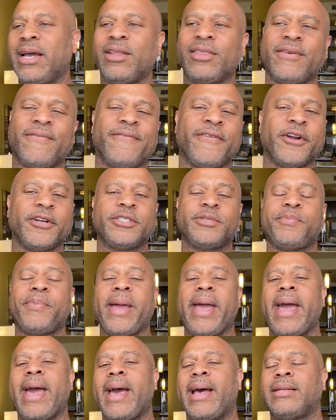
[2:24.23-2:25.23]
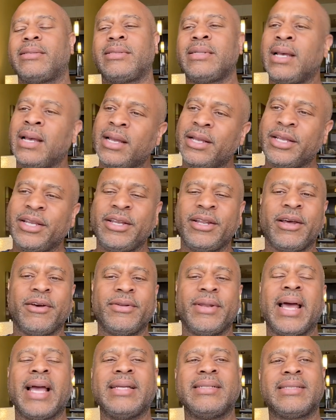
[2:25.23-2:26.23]
on the first pass, you know,
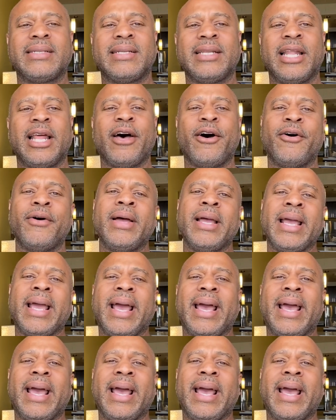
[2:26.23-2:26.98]
nice and low.